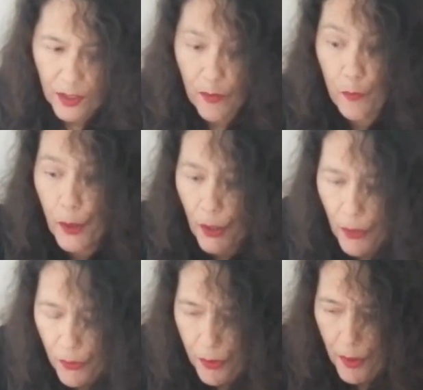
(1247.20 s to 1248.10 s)
give
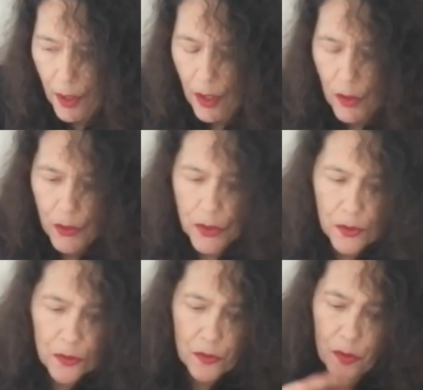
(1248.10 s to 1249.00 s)
birth
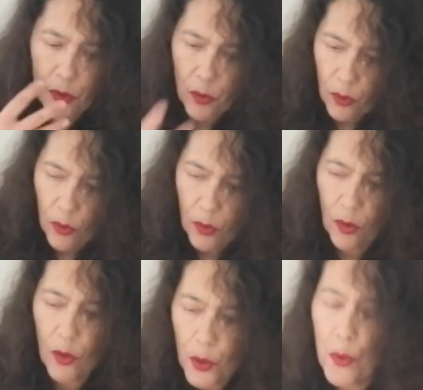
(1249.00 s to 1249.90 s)
to
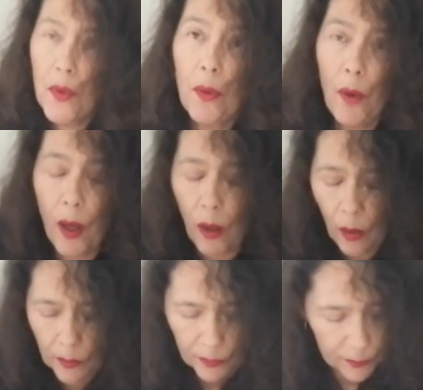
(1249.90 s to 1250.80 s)
who you are.